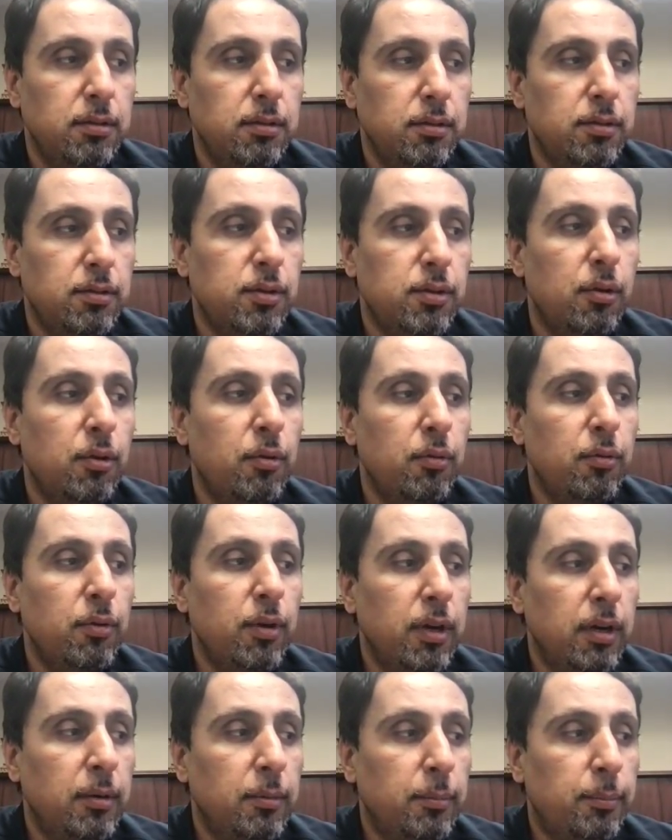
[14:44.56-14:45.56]
So
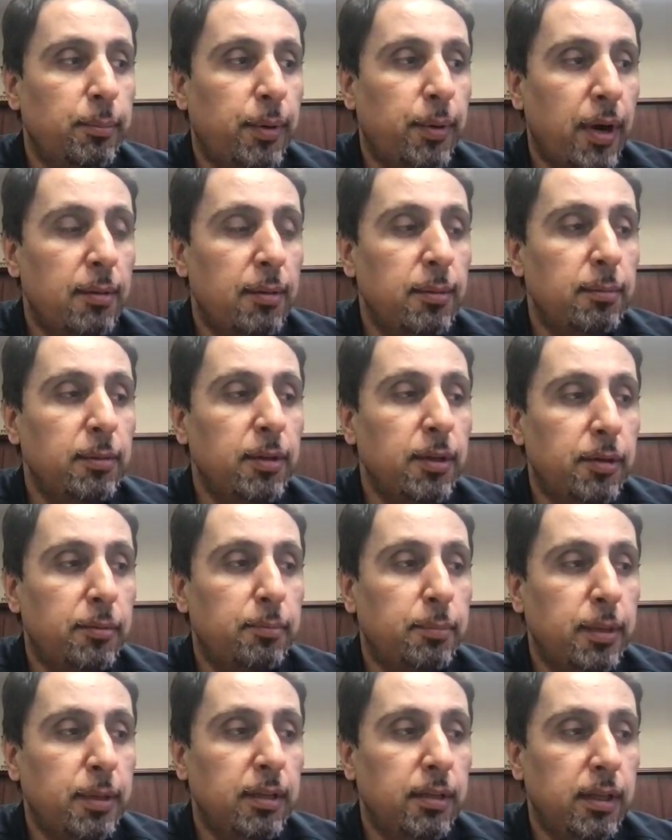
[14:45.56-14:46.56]
probably
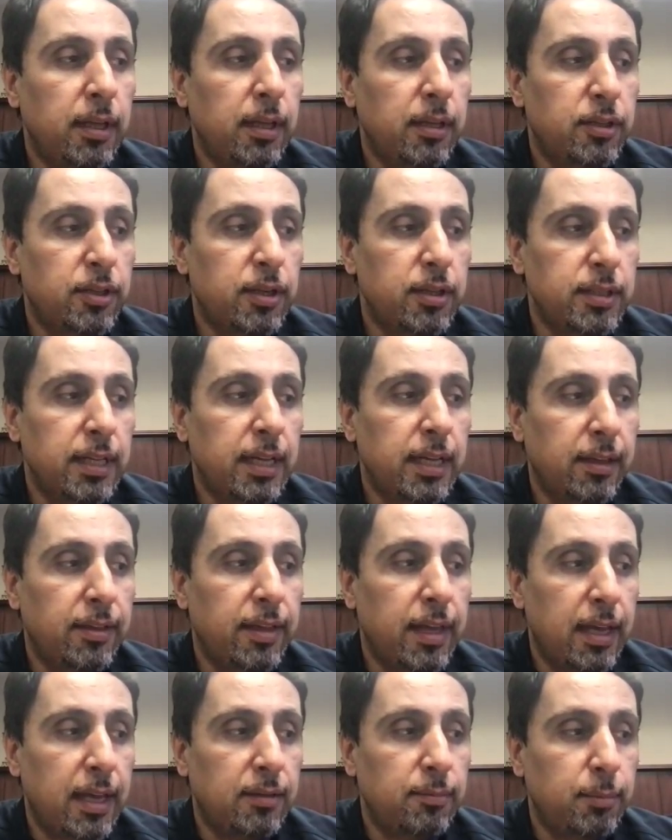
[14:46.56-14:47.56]
repeat lectures like
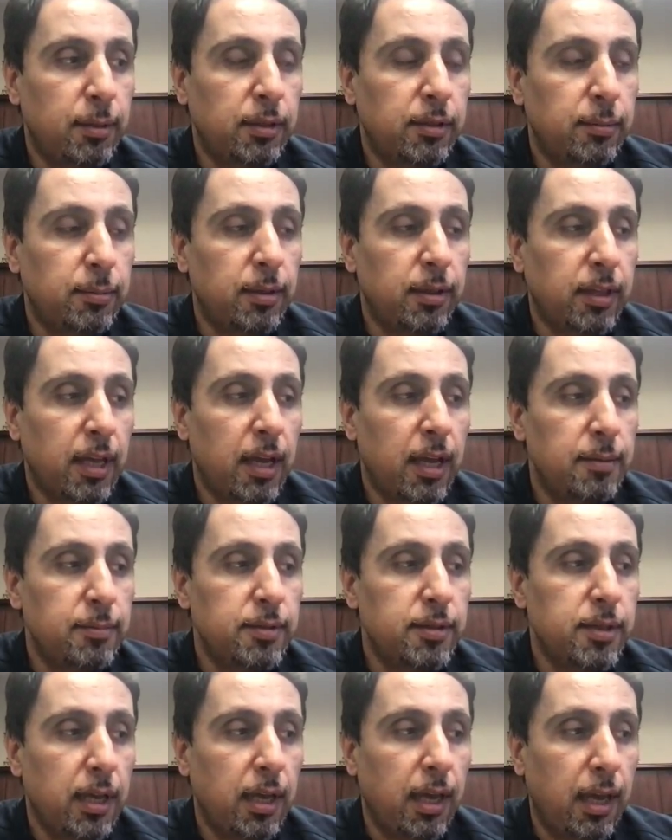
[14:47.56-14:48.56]
that multiple
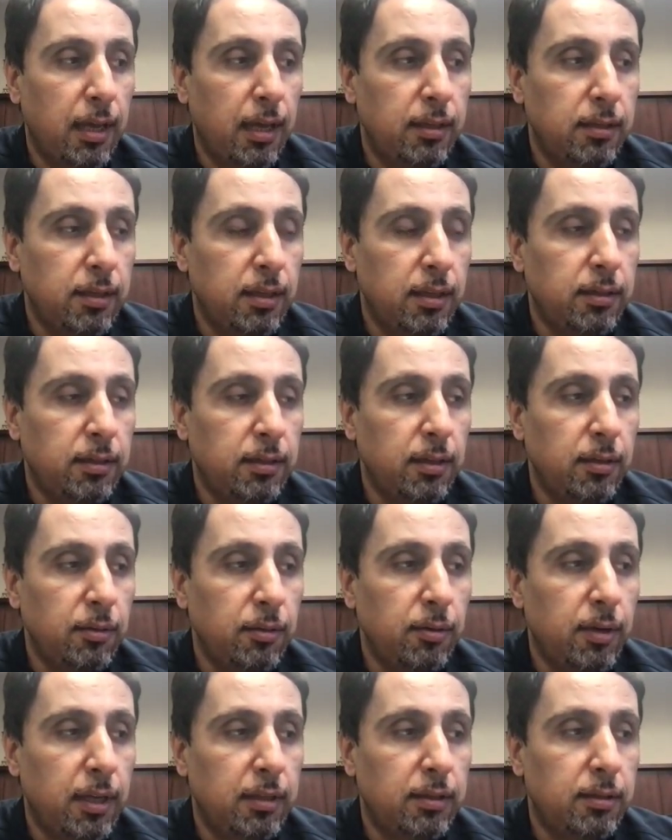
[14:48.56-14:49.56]
times, and until you
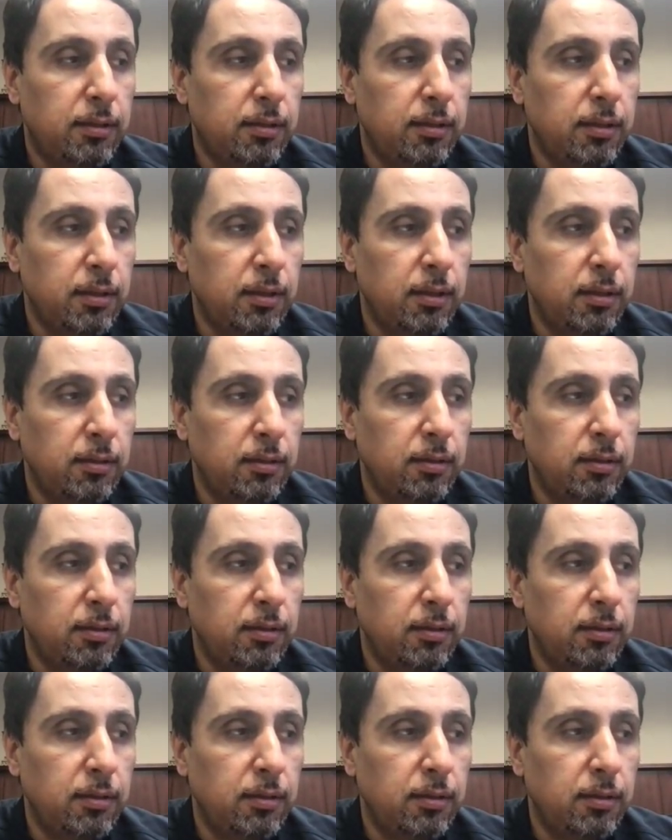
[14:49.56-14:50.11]
get to